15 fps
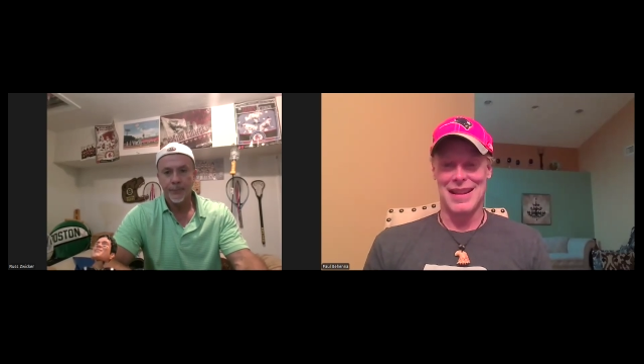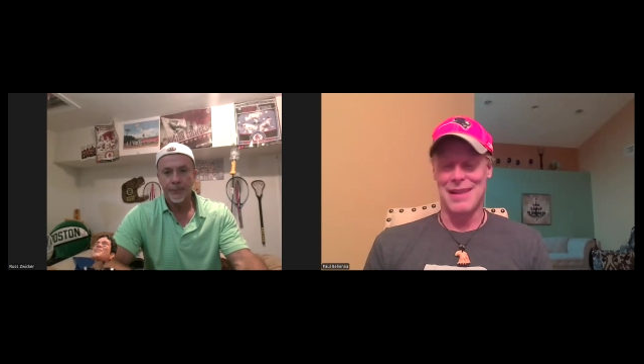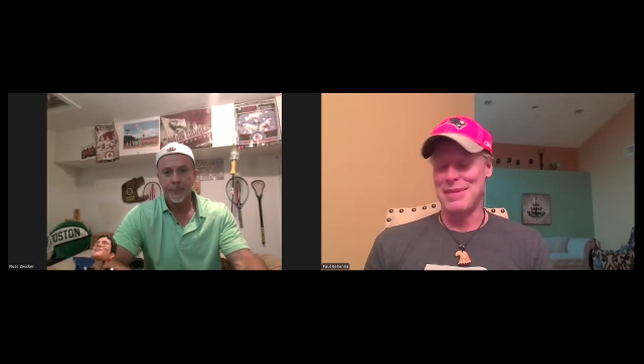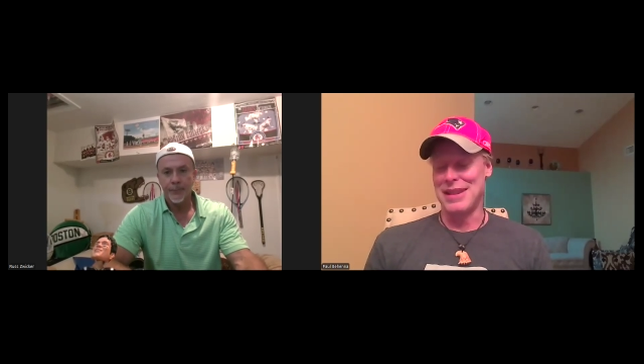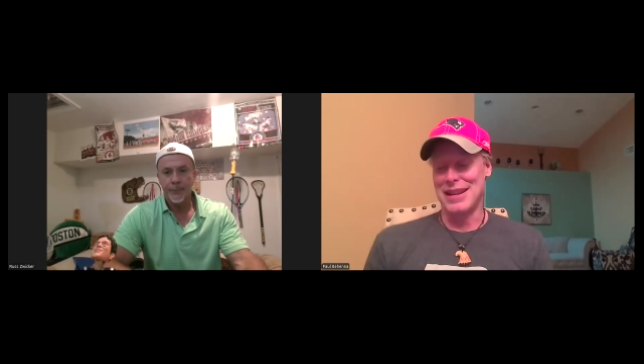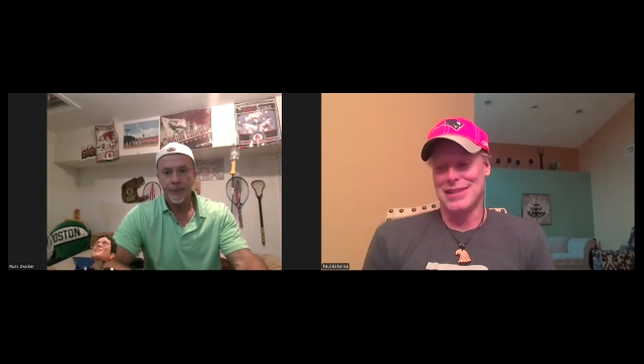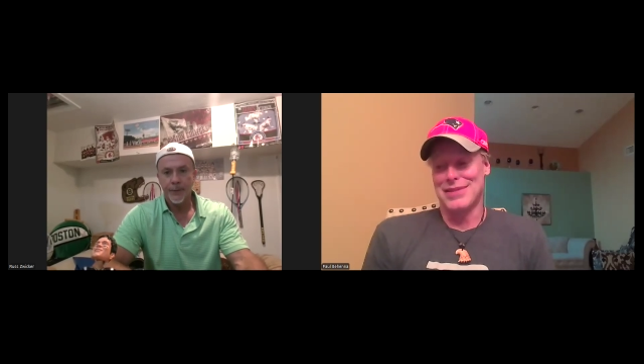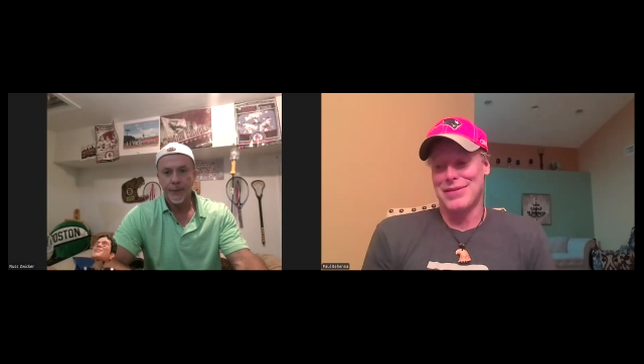I
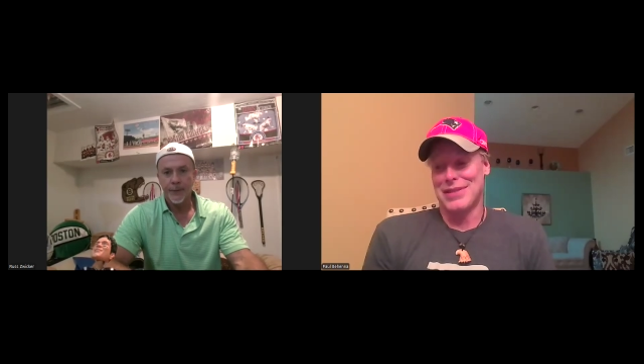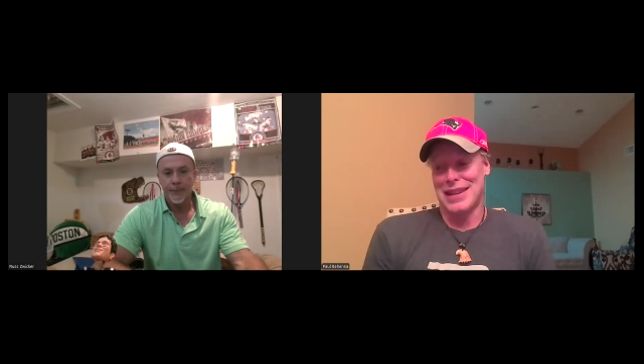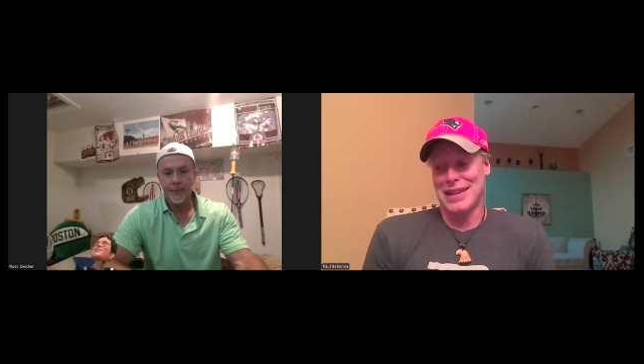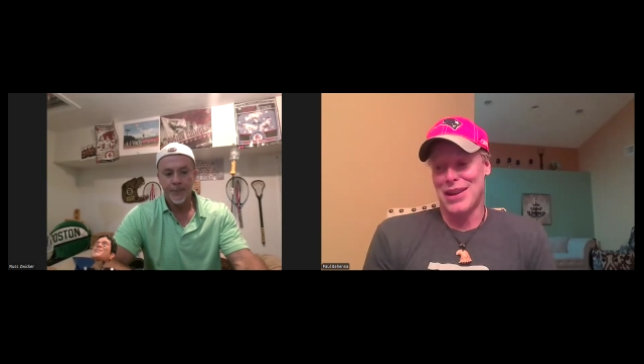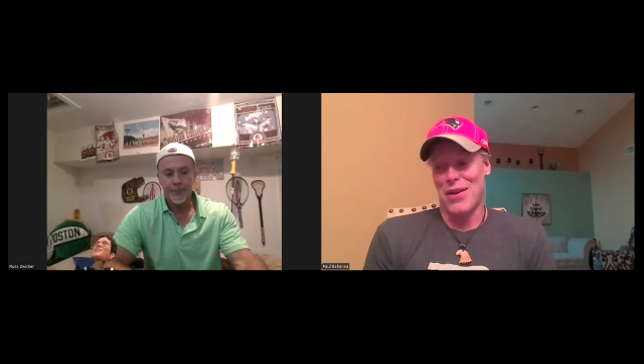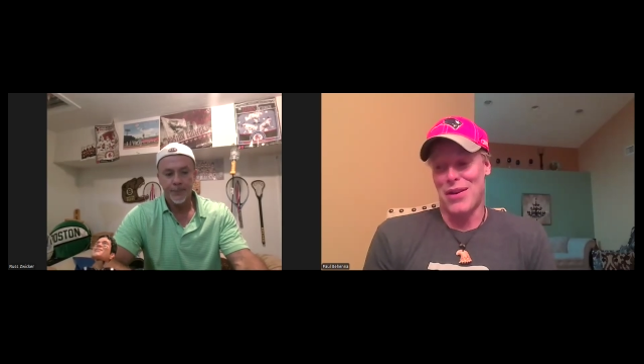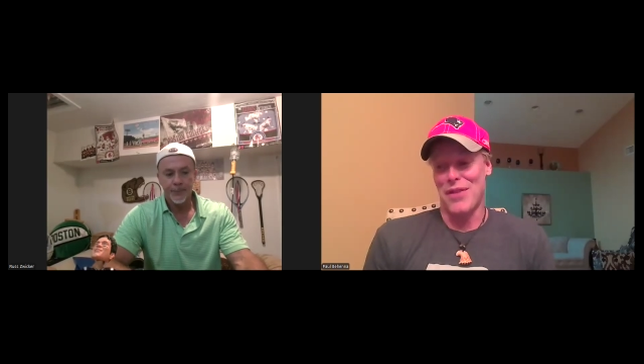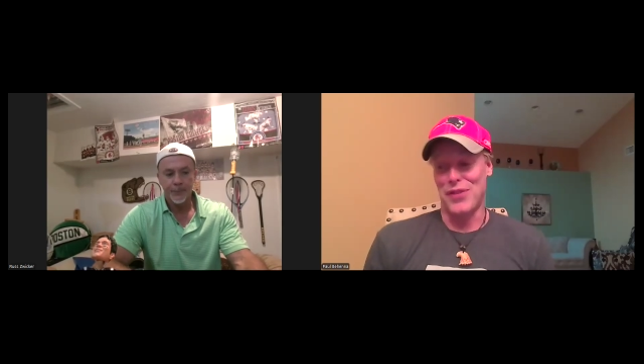mean,
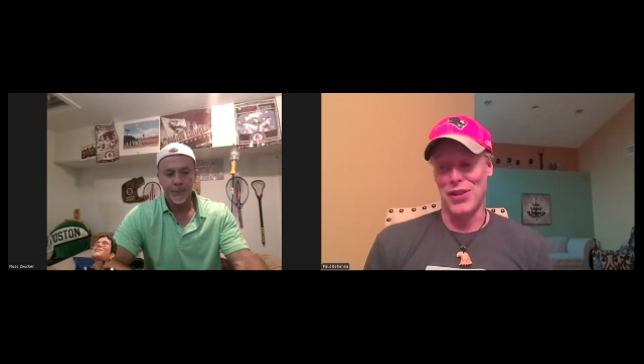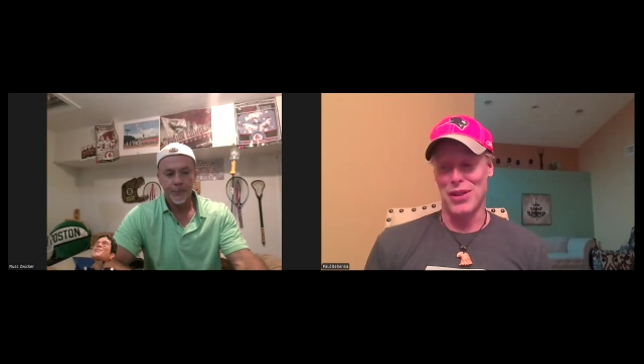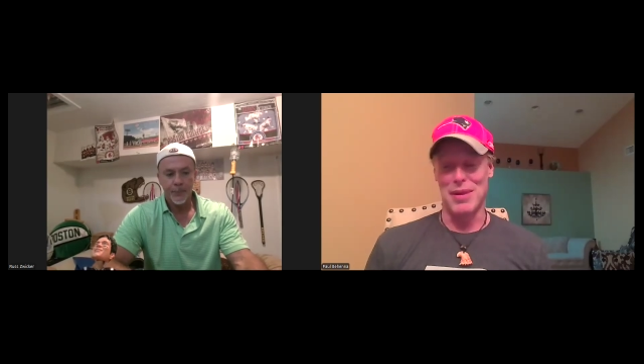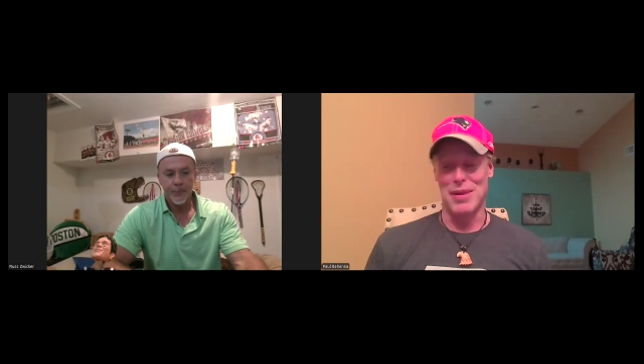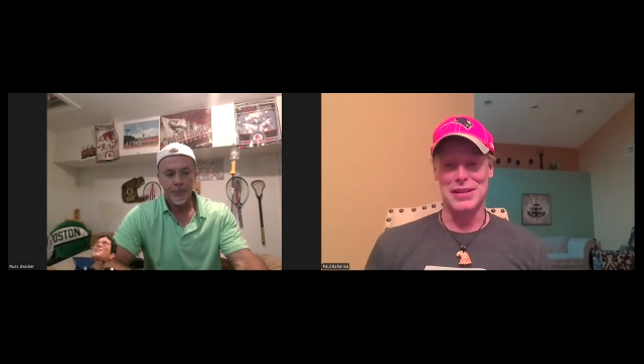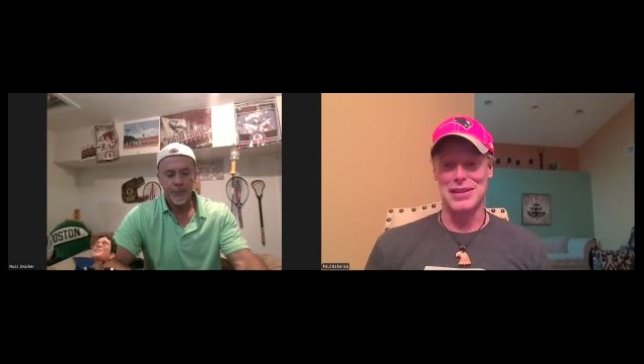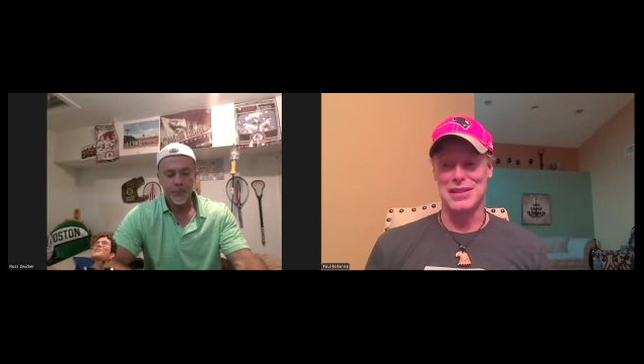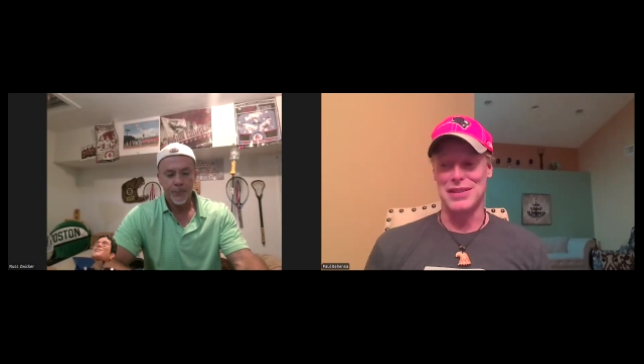that's how I feel
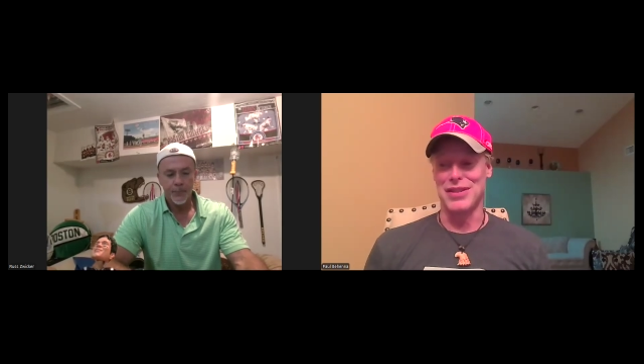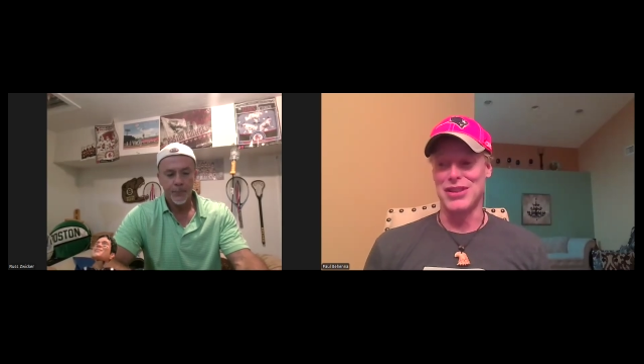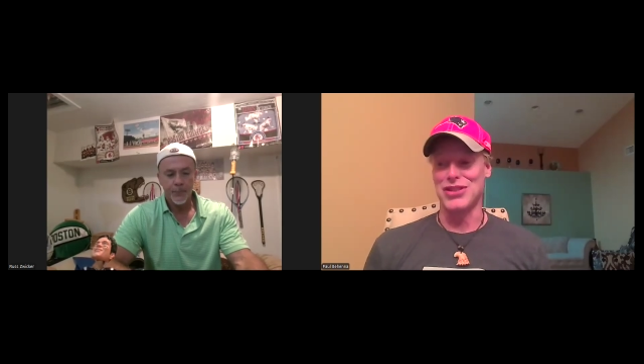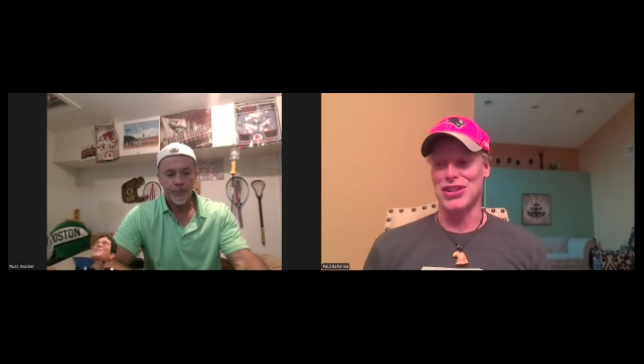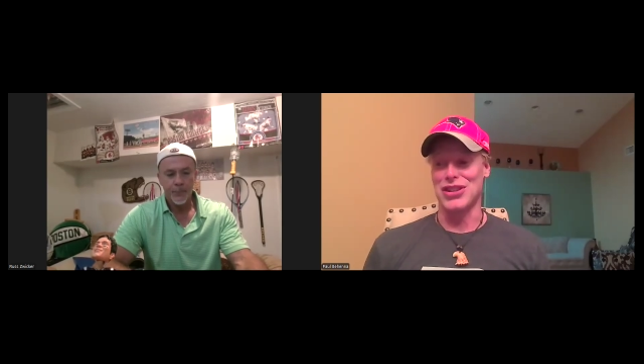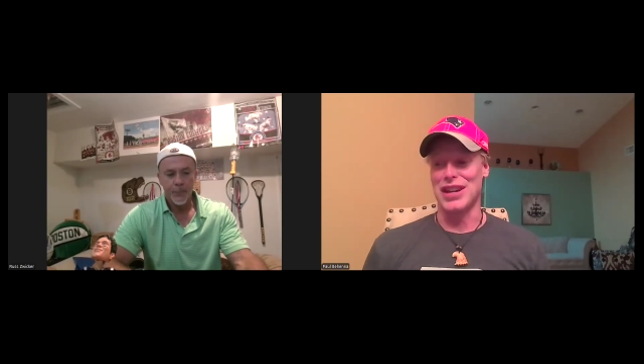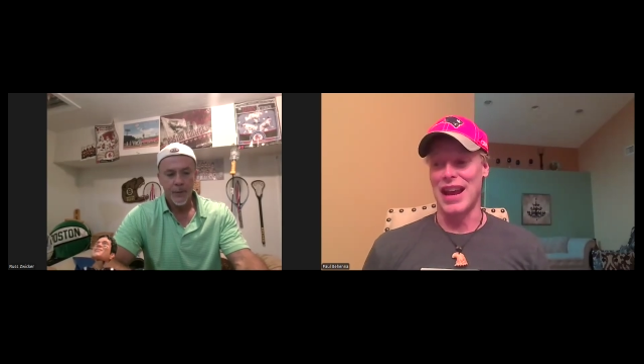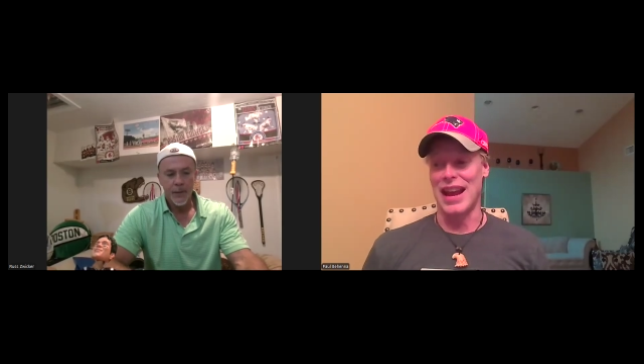about this
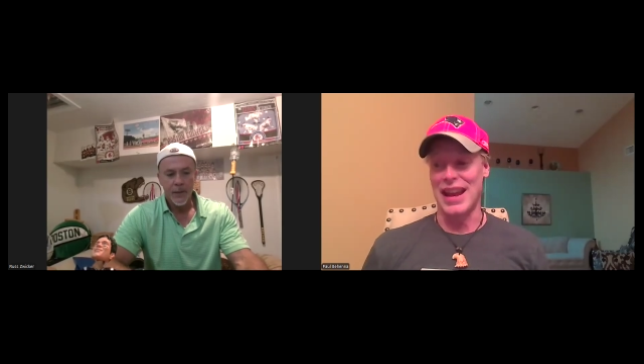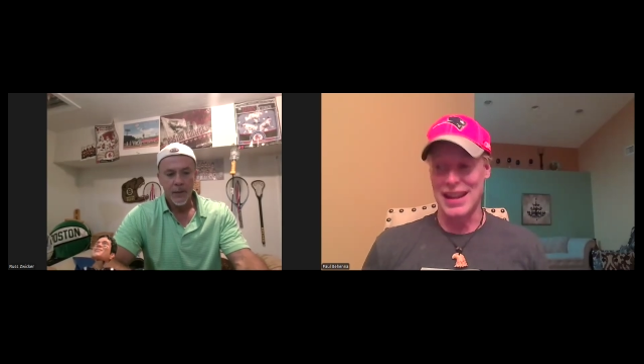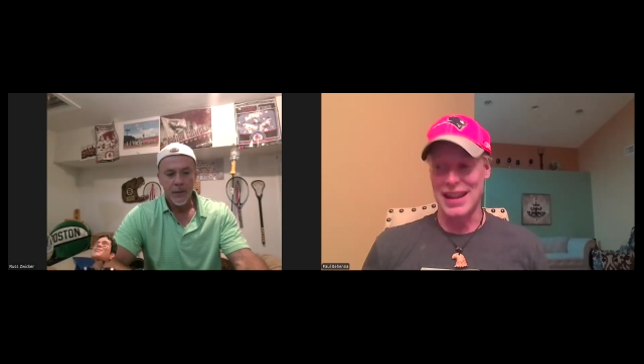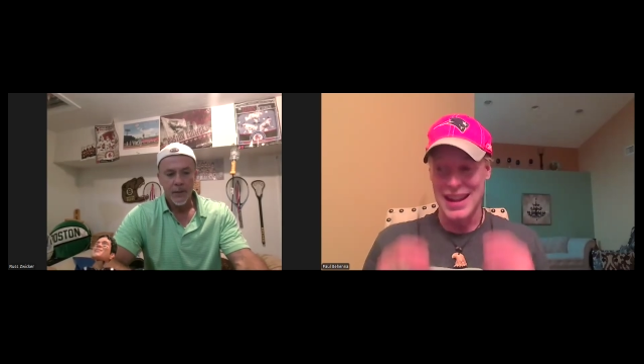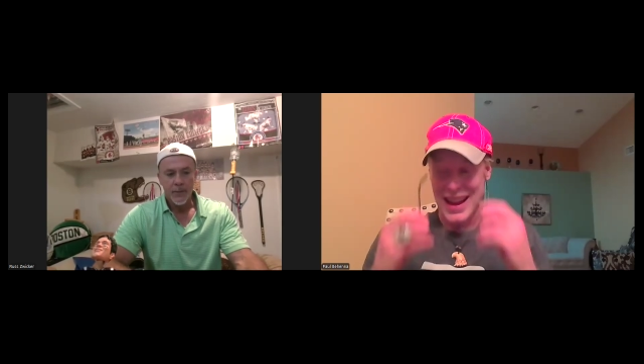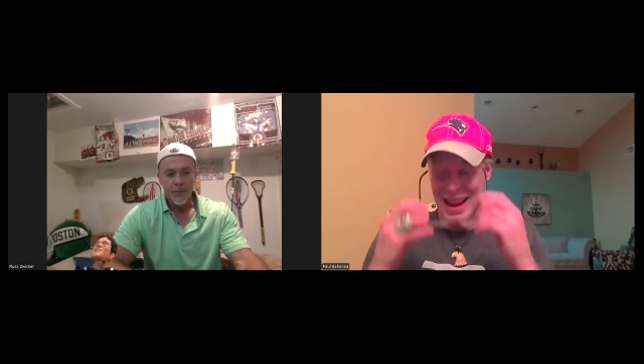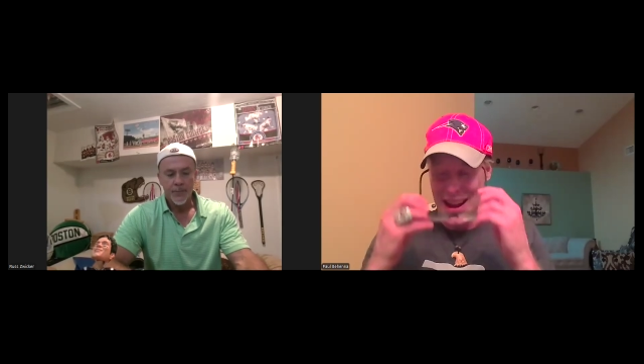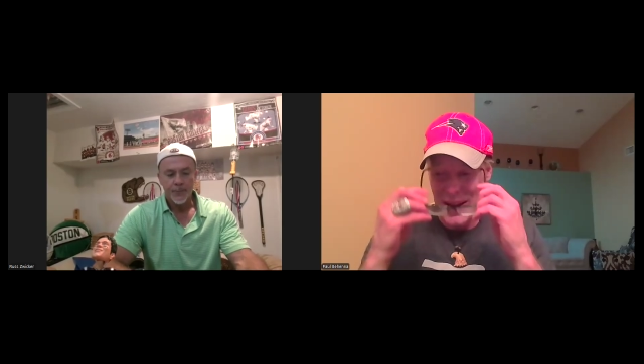division. And